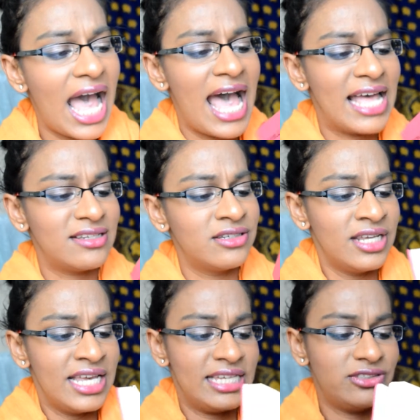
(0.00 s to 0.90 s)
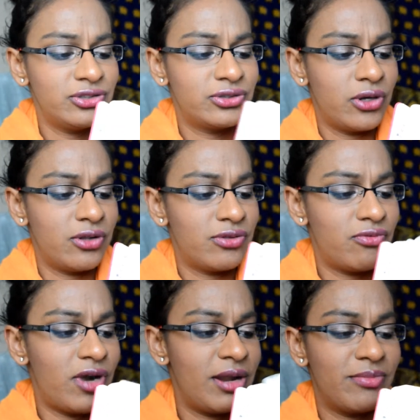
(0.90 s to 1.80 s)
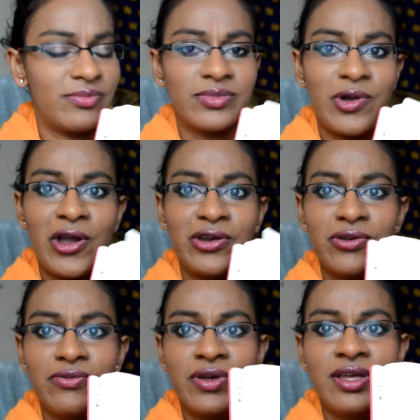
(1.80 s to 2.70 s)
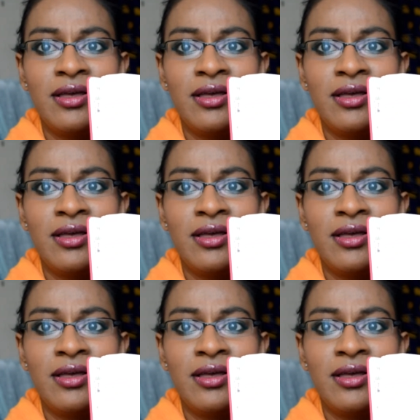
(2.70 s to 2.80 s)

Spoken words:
and it's just got the right kind of